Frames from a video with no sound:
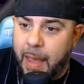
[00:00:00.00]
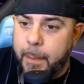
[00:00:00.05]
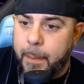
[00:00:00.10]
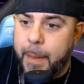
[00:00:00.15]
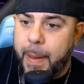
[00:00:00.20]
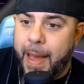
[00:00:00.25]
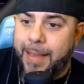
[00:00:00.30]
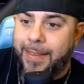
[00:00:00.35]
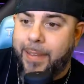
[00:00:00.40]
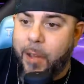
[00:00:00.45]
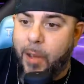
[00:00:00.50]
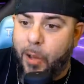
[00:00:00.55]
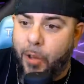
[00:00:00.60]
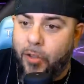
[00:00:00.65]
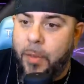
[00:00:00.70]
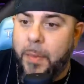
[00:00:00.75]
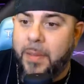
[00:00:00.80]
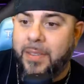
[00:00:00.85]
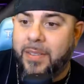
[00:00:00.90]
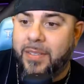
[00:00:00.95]
Pass
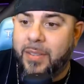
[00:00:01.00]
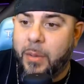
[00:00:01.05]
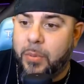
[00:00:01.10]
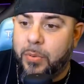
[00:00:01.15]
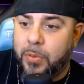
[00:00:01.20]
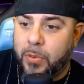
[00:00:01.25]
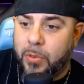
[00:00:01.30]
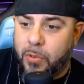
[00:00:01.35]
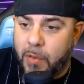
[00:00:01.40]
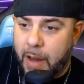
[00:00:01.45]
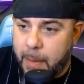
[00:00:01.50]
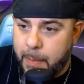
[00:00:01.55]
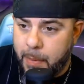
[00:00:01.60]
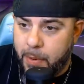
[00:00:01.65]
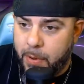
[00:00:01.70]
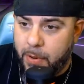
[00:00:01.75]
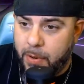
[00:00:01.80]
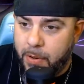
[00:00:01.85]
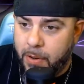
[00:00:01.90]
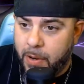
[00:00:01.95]
Ultimate
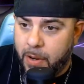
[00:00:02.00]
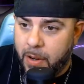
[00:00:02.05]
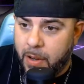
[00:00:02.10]
subscribers